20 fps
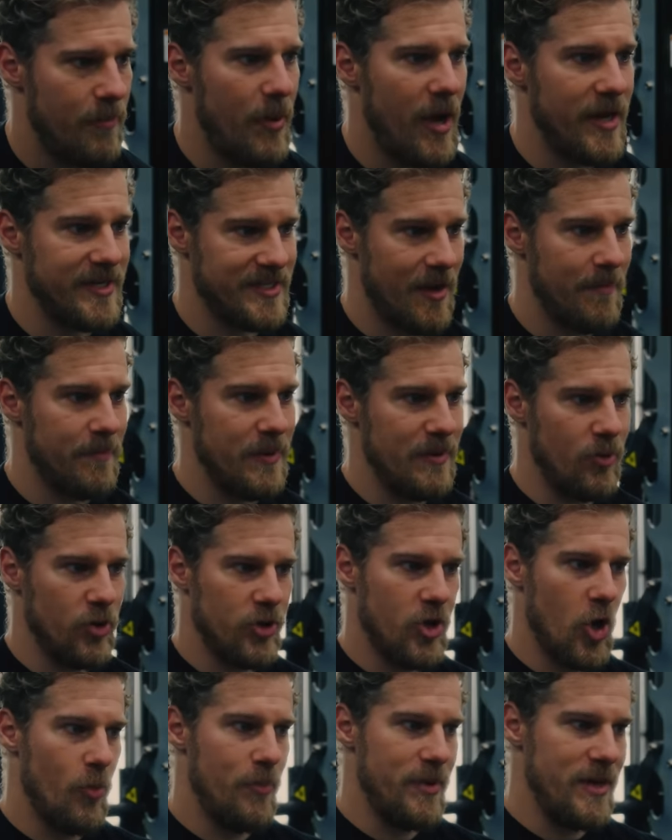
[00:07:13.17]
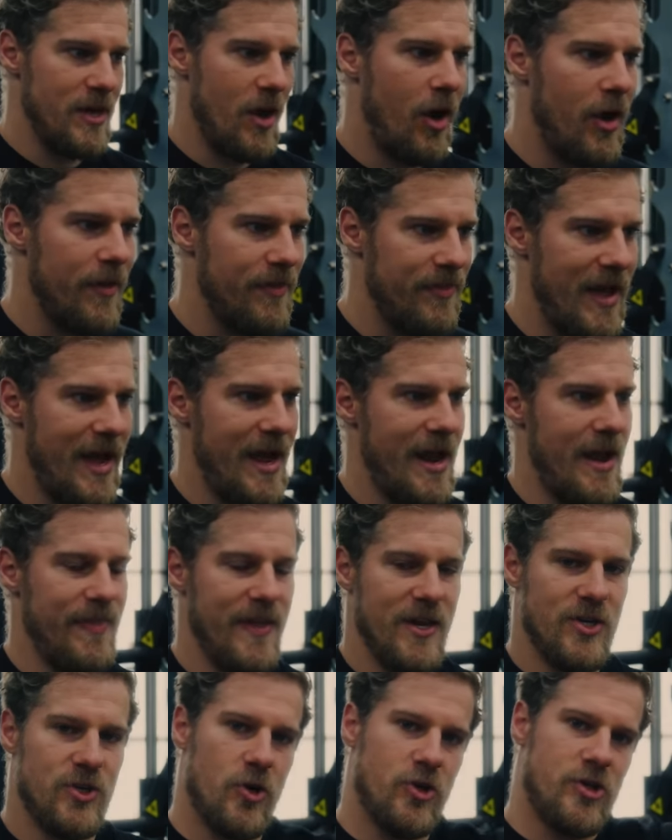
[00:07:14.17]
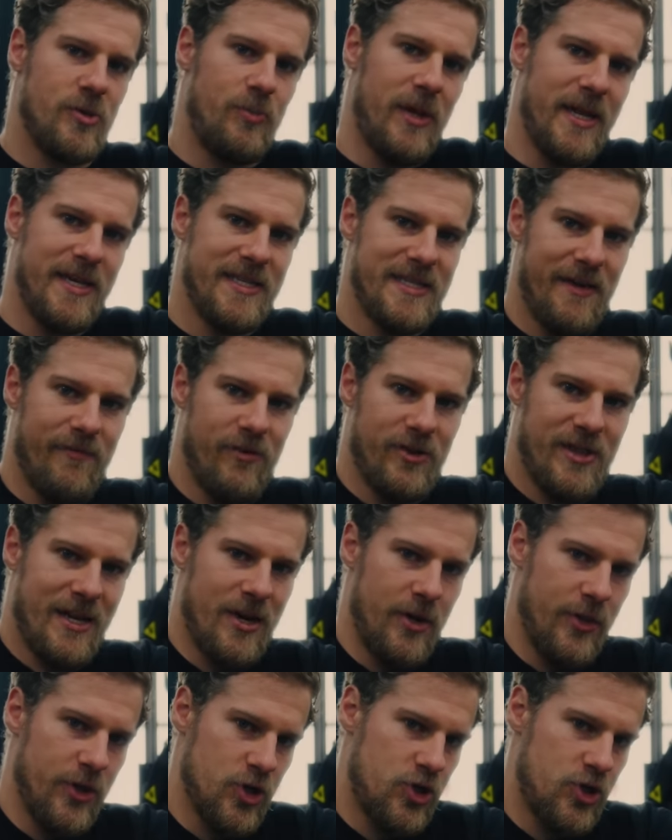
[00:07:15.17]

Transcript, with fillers: but some people go beyond that and they start to place everything on